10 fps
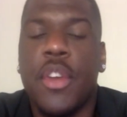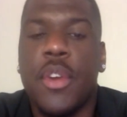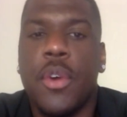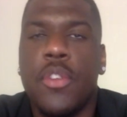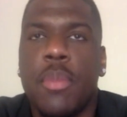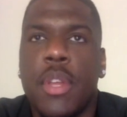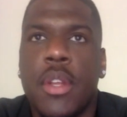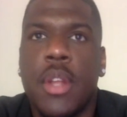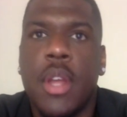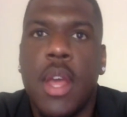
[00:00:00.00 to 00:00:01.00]
year at Old
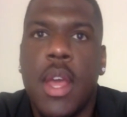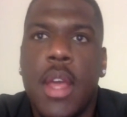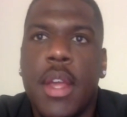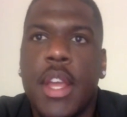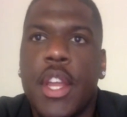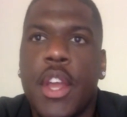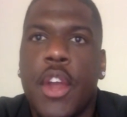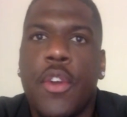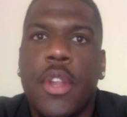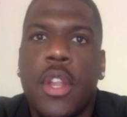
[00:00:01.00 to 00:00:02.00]
Dominion, getting
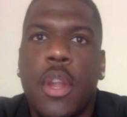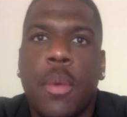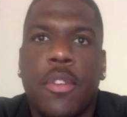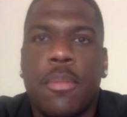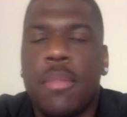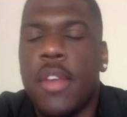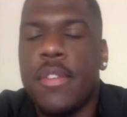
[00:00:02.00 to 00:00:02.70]
hurt, there were just some things that